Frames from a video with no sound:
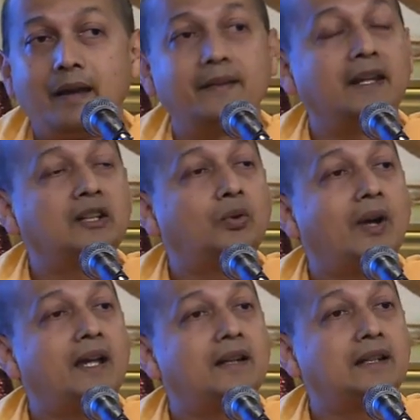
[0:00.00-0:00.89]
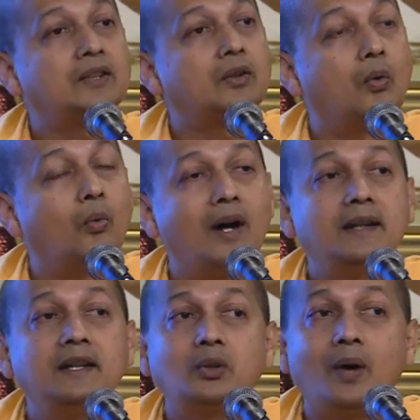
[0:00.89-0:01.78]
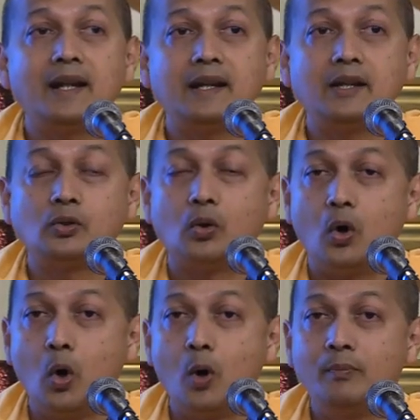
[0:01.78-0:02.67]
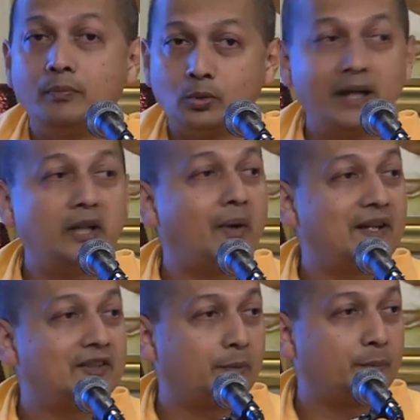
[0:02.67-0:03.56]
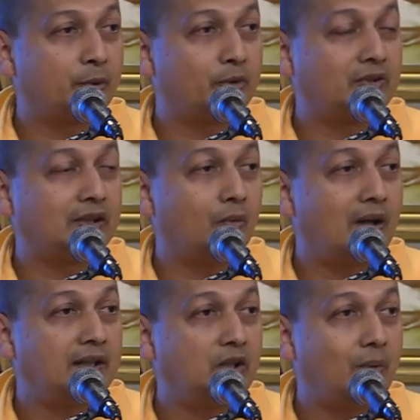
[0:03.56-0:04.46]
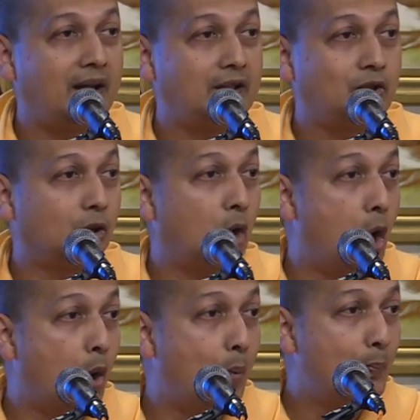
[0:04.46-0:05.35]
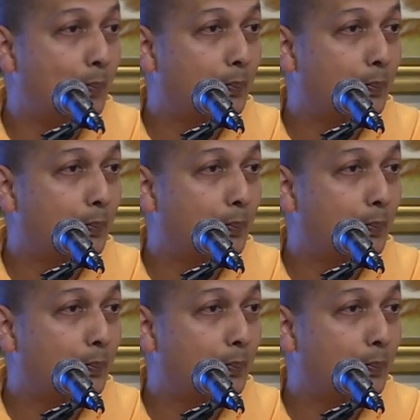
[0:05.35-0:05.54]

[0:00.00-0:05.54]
And the inquiry is one inquiry into Om. Two inquiries are proposed here. One inquiry into Om.